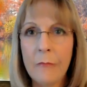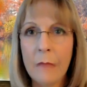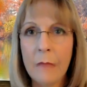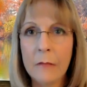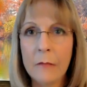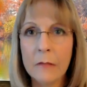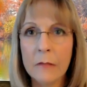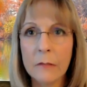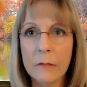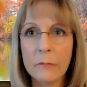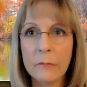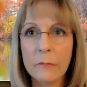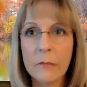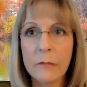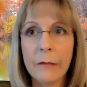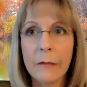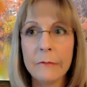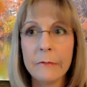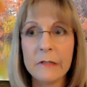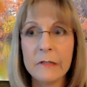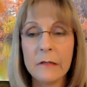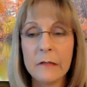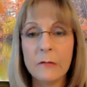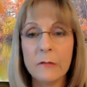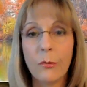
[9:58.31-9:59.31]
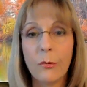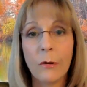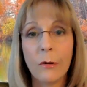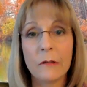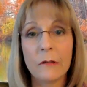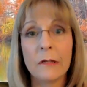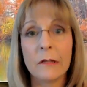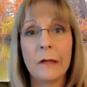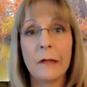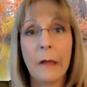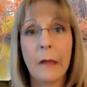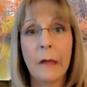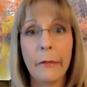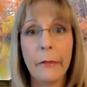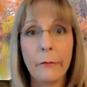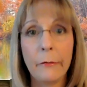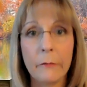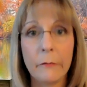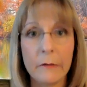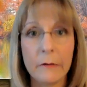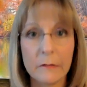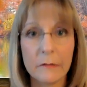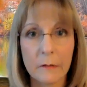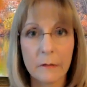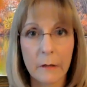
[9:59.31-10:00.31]
And sometimes these work together,
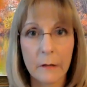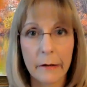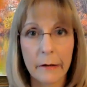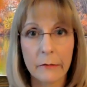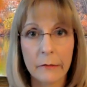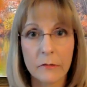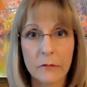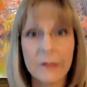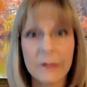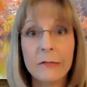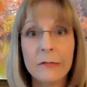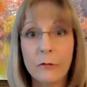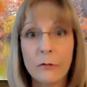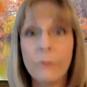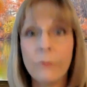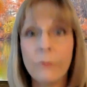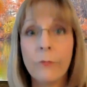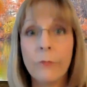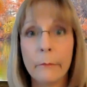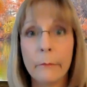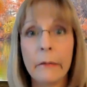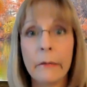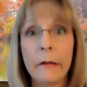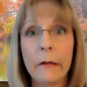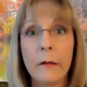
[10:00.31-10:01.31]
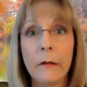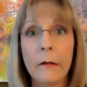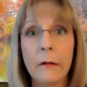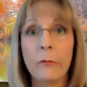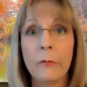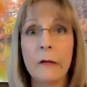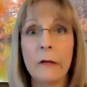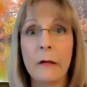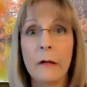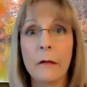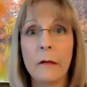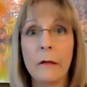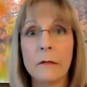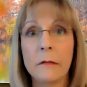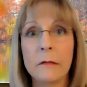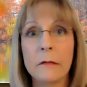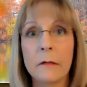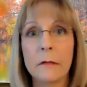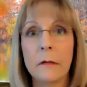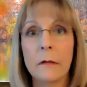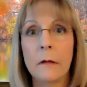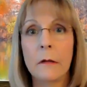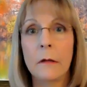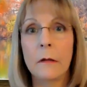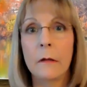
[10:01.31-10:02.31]
these clairs. They do for me in
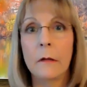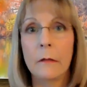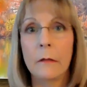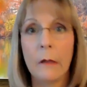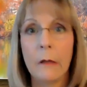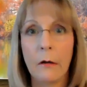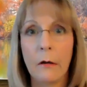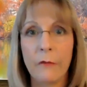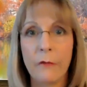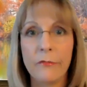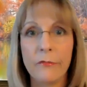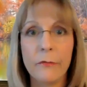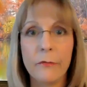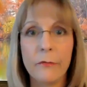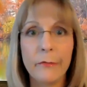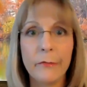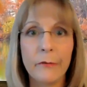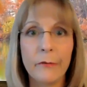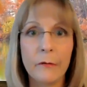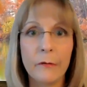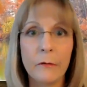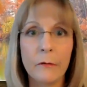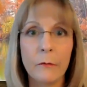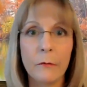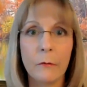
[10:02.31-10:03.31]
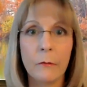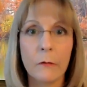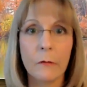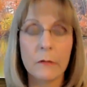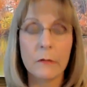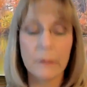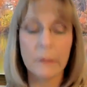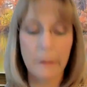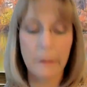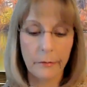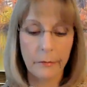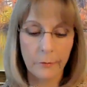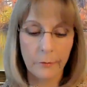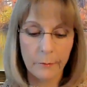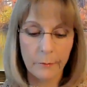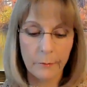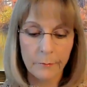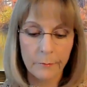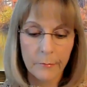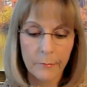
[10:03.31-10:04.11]
readings. They often will work together.